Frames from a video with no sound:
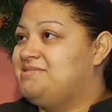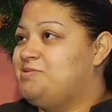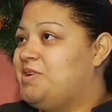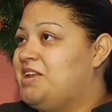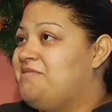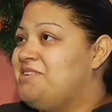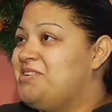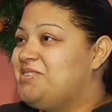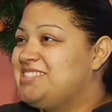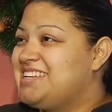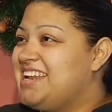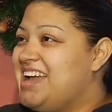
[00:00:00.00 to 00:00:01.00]
we never know
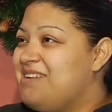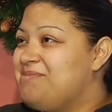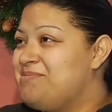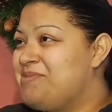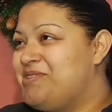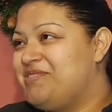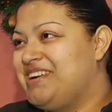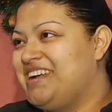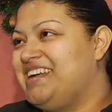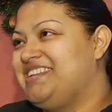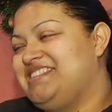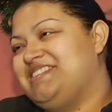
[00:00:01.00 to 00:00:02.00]
what's going to happen
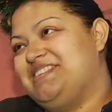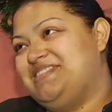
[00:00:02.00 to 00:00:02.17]
overnight.